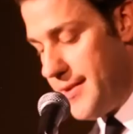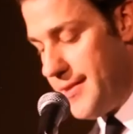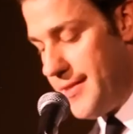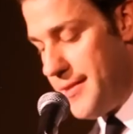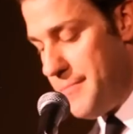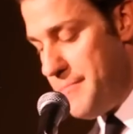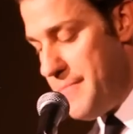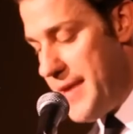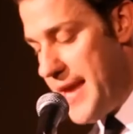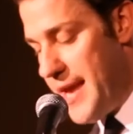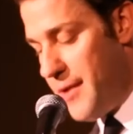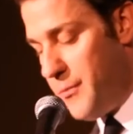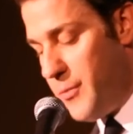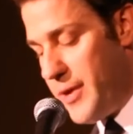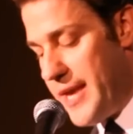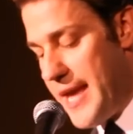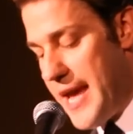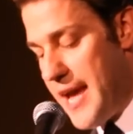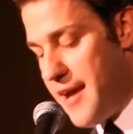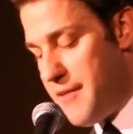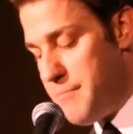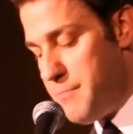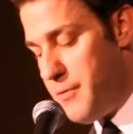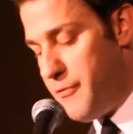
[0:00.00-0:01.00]
The man we
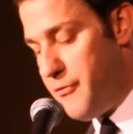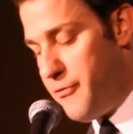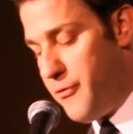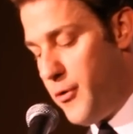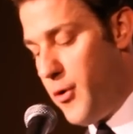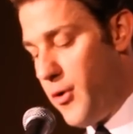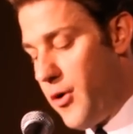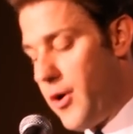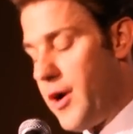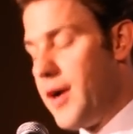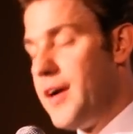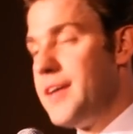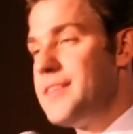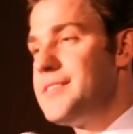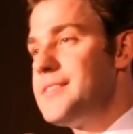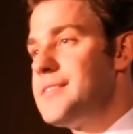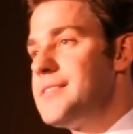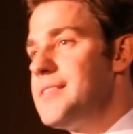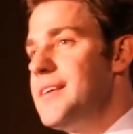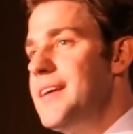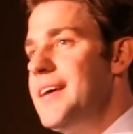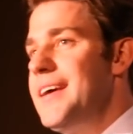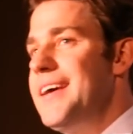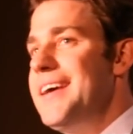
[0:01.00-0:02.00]
have before
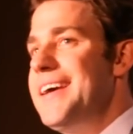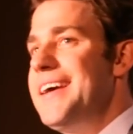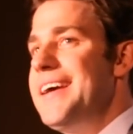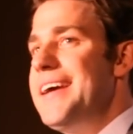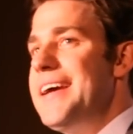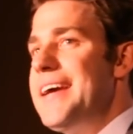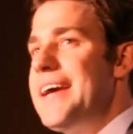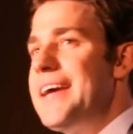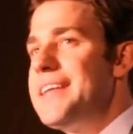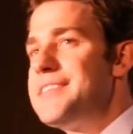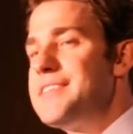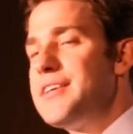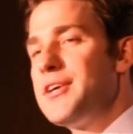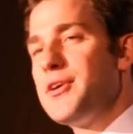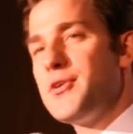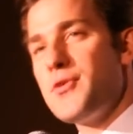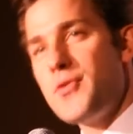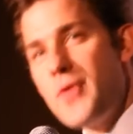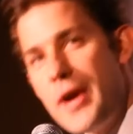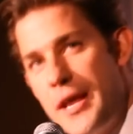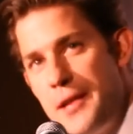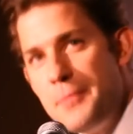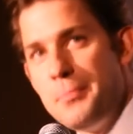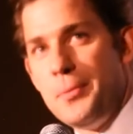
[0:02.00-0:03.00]
us, it's
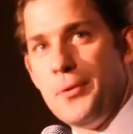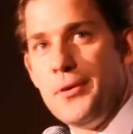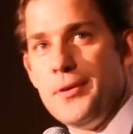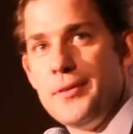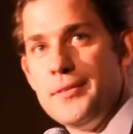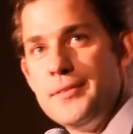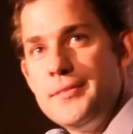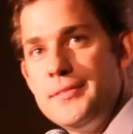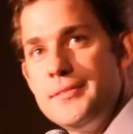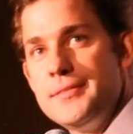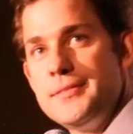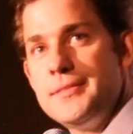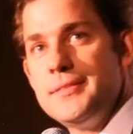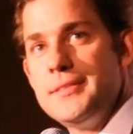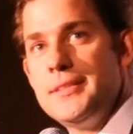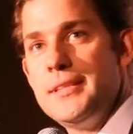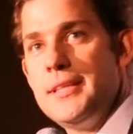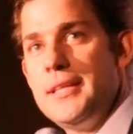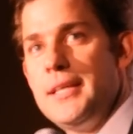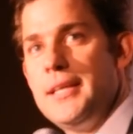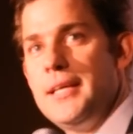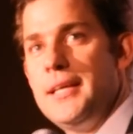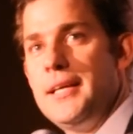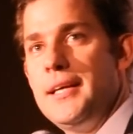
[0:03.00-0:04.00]
incredible.
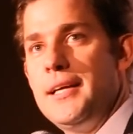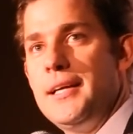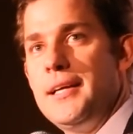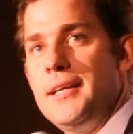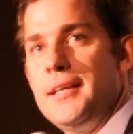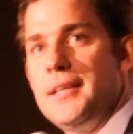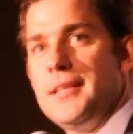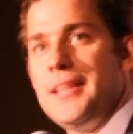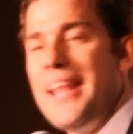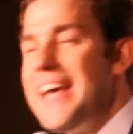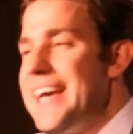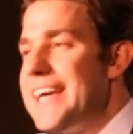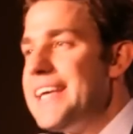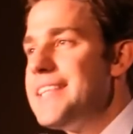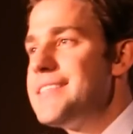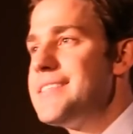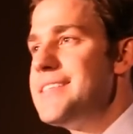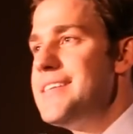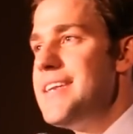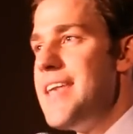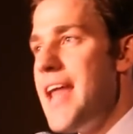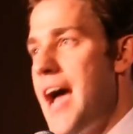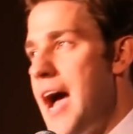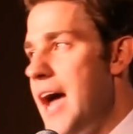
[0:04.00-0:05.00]
Like
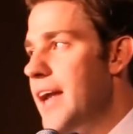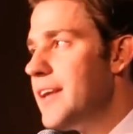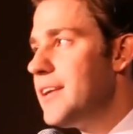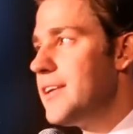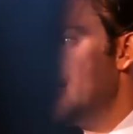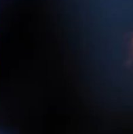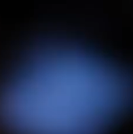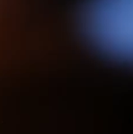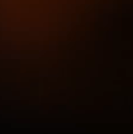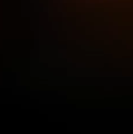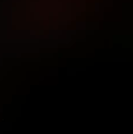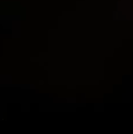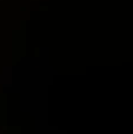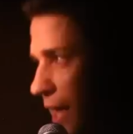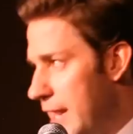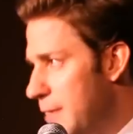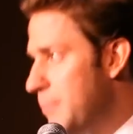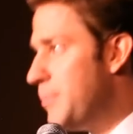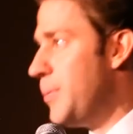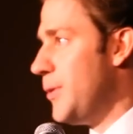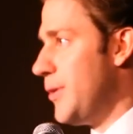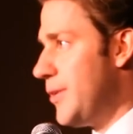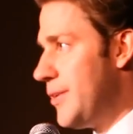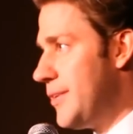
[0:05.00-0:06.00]
it's not
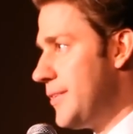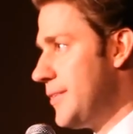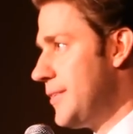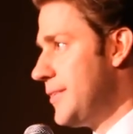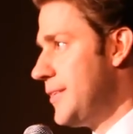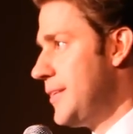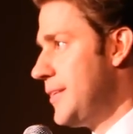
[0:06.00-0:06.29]
credible.